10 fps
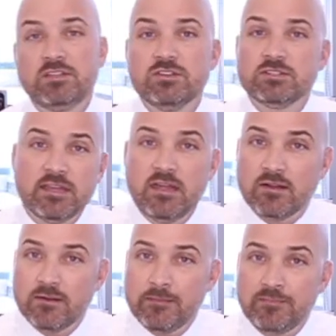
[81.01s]
years
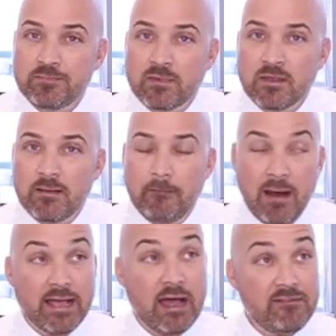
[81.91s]
later,
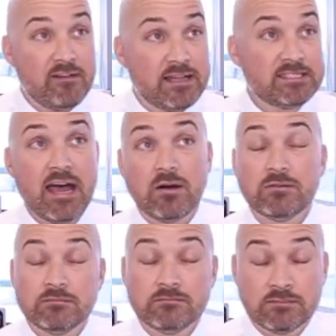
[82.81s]
my guy finds out,